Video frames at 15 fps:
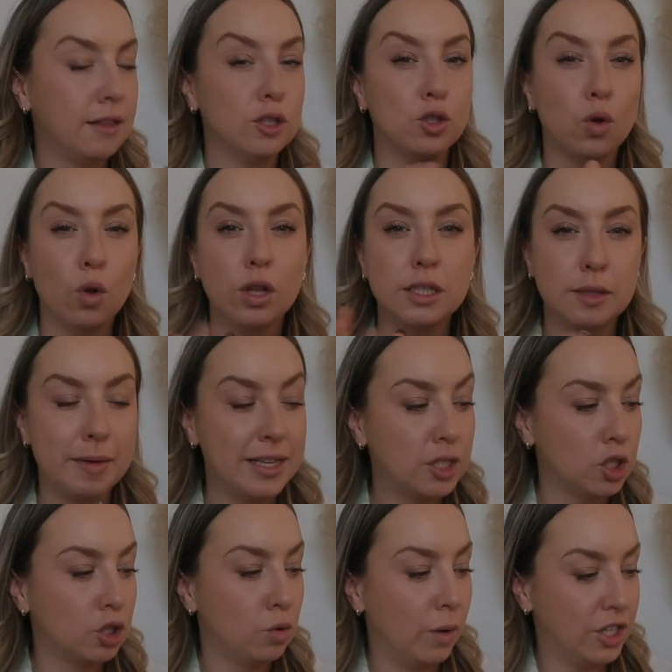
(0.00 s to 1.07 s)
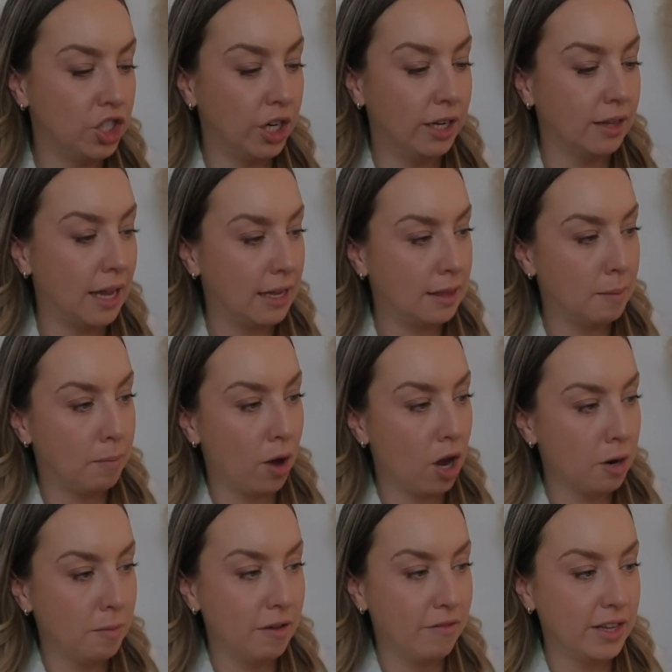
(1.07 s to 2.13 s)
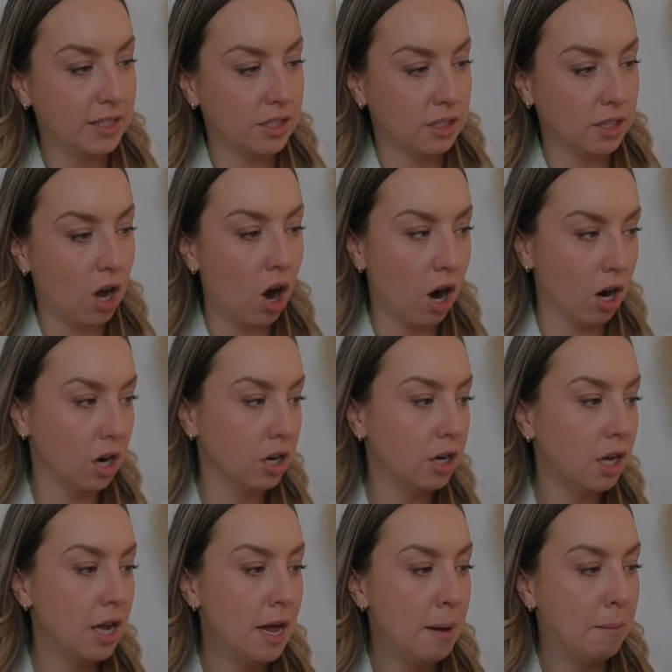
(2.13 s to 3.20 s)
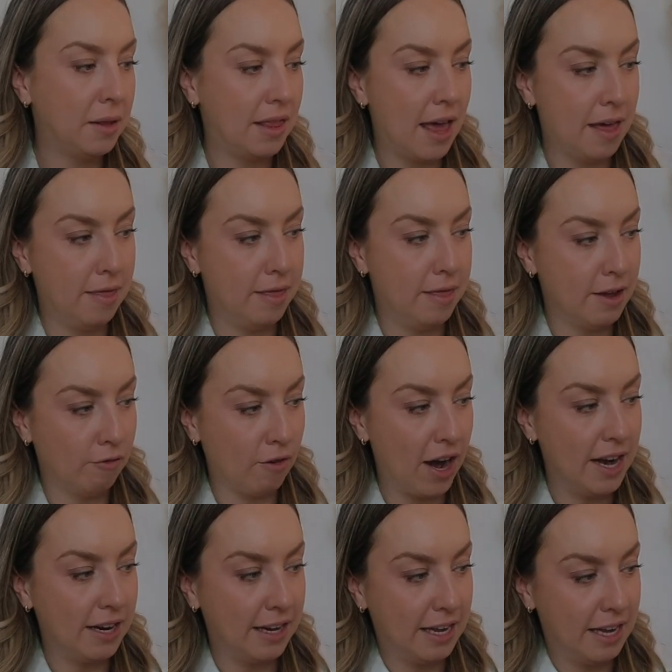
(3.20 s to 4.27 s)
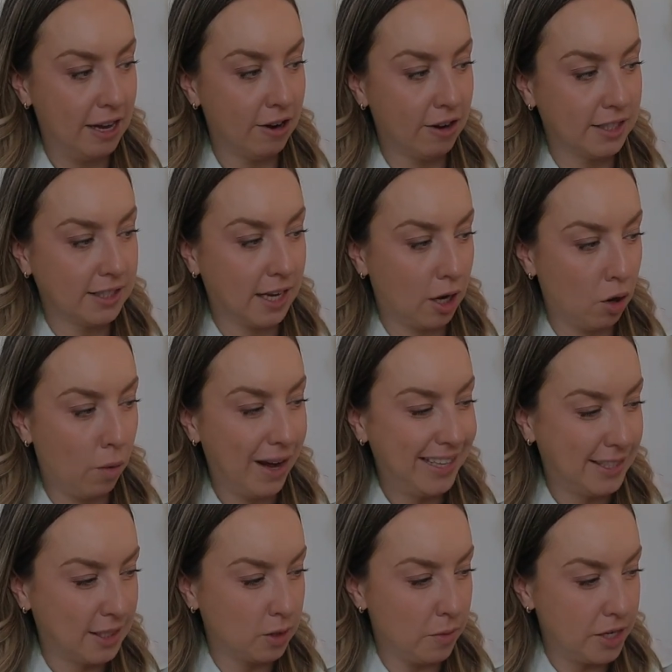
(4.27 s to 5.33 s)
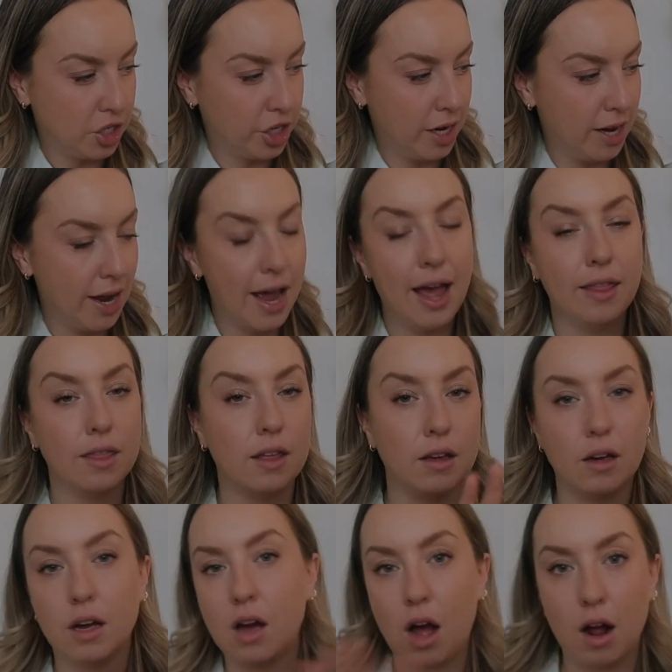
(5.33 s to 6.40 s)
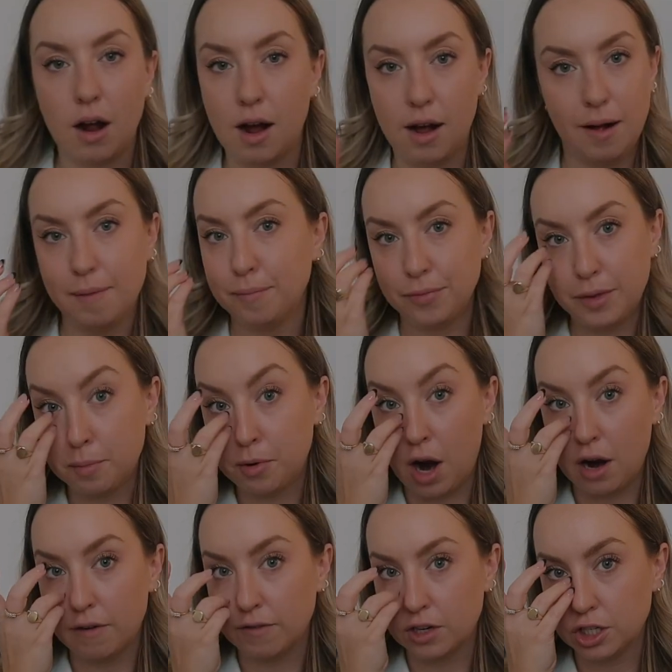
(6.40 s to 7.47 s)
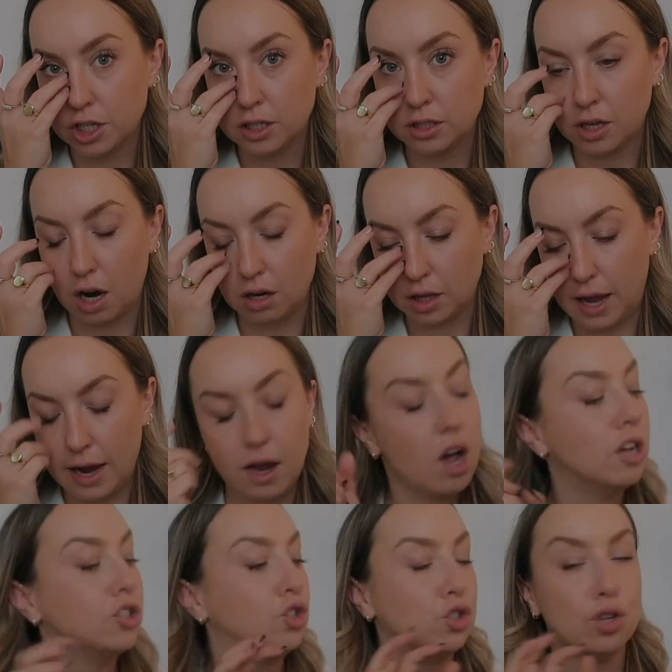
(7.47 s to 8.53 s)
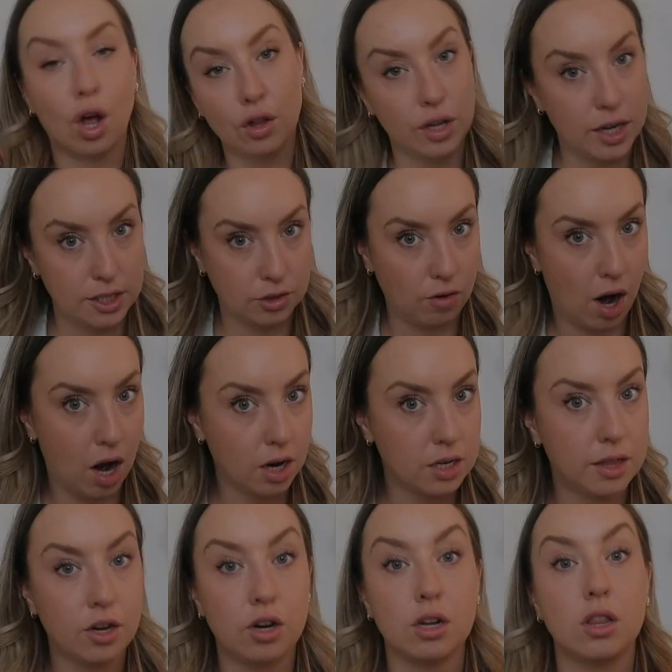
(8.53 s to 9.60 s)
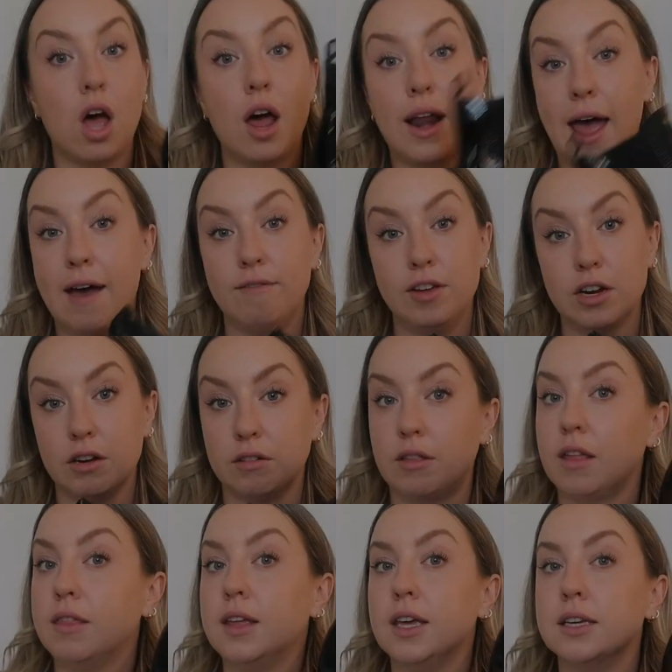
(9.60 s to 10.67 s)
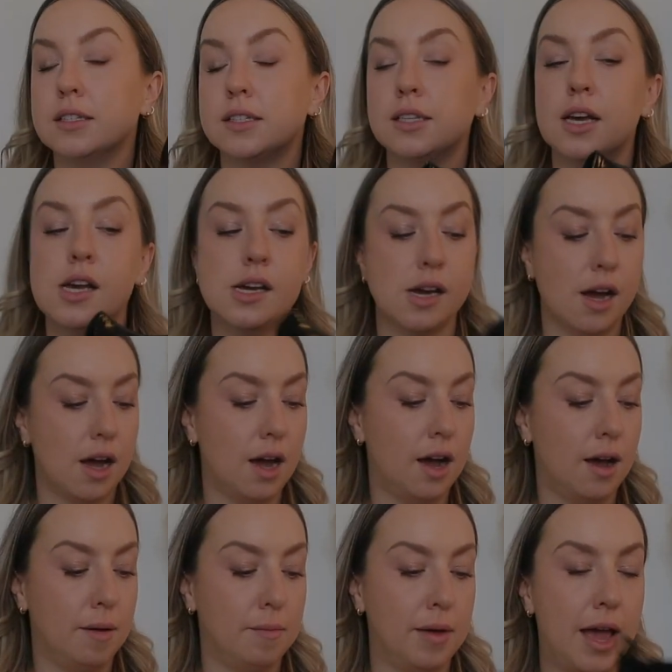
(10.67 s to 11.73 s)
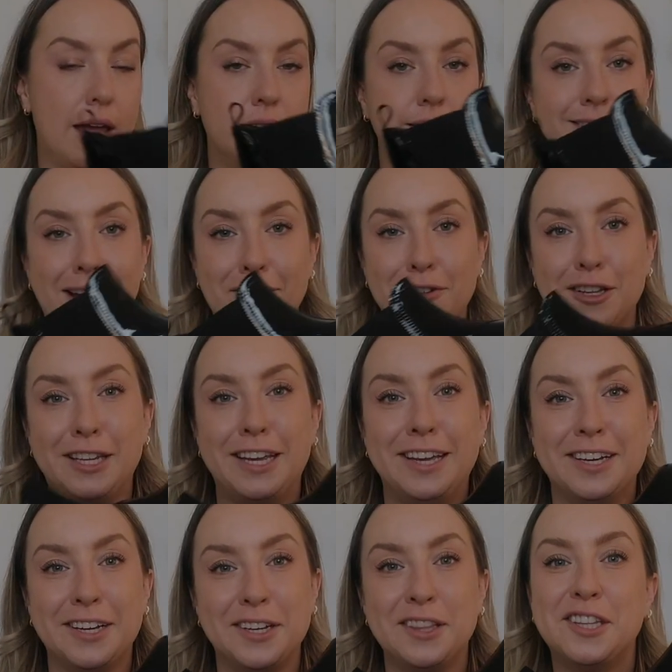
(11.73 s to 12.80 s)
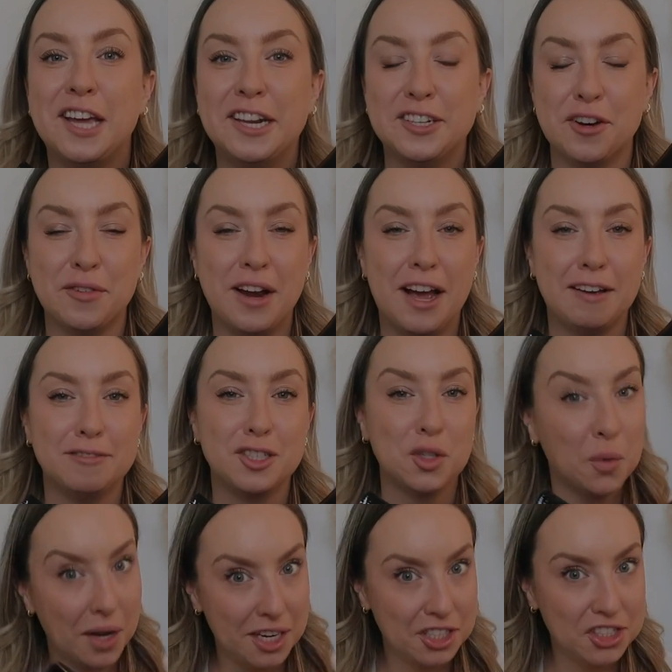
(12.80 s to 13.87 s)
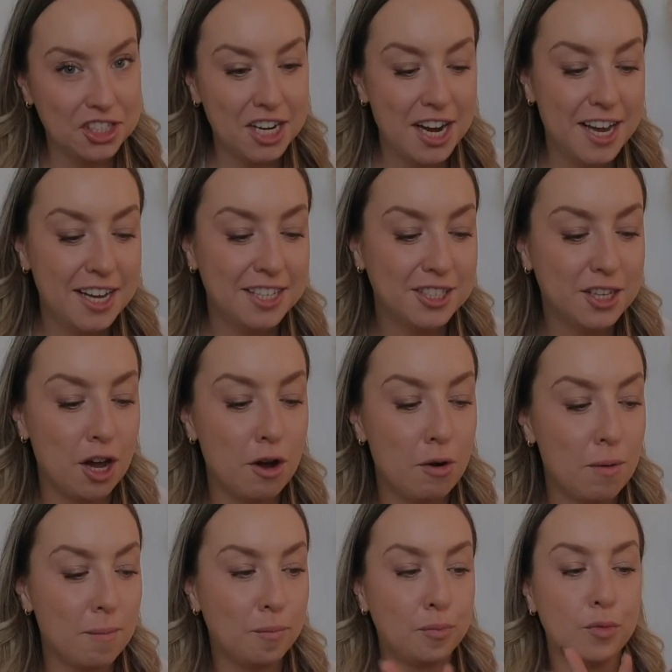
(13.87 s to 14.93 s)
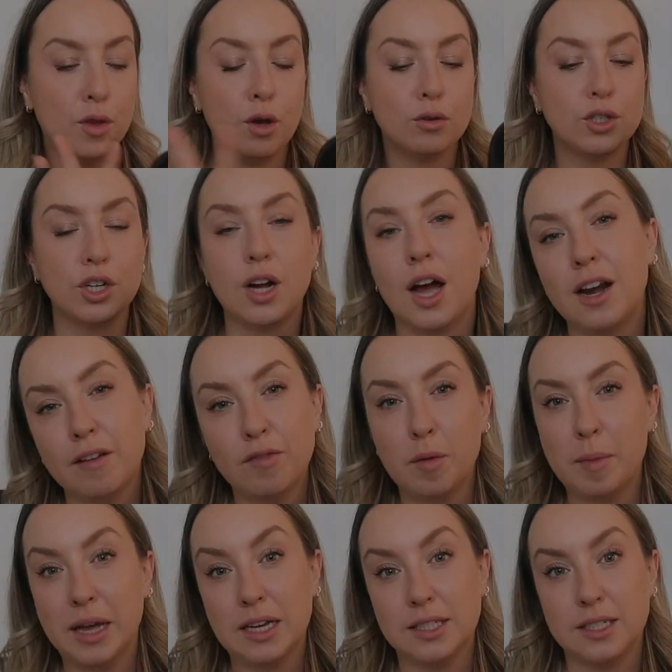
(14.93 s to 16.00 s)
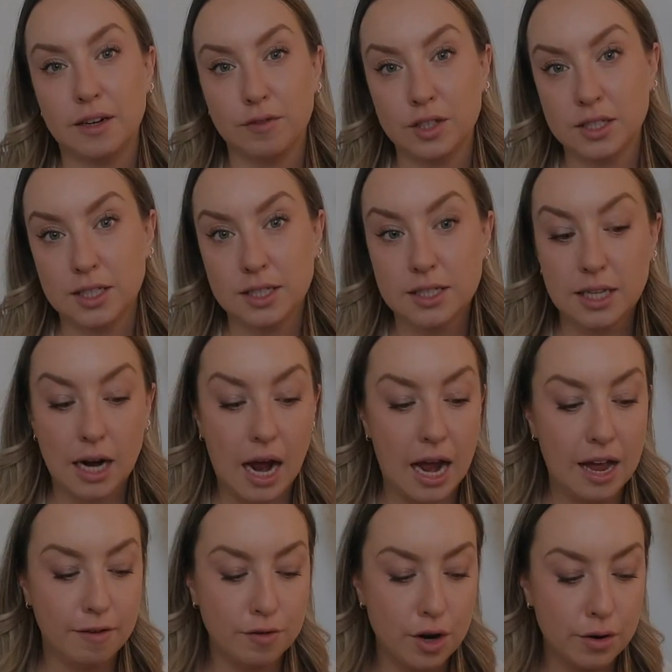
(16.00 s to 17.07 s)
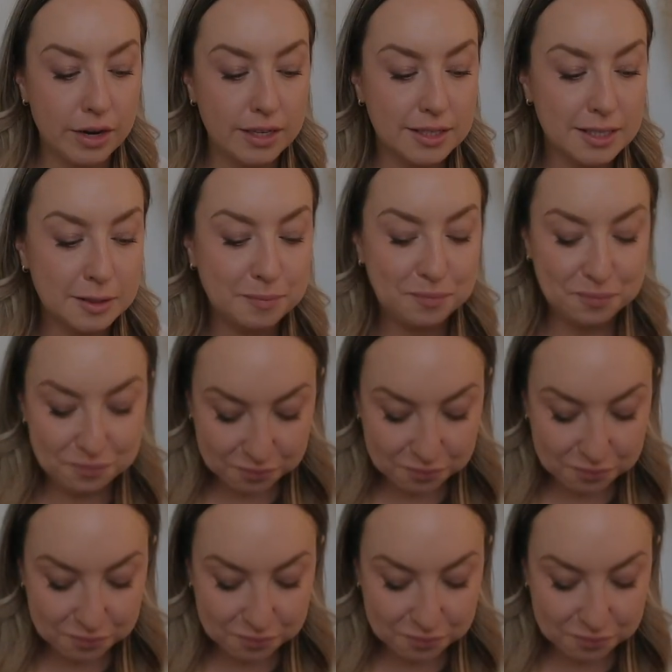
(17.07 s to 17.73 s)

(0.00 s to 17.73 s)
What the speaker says: The sole is a bit squishy. Like the bottom of it's hard, but right in here, it's like quite squishy. And the Prada versions are like solid as rock. They're a lot heavier than these. And definitely they don't have squish. So those are kind of the biggest differences that I have noticed.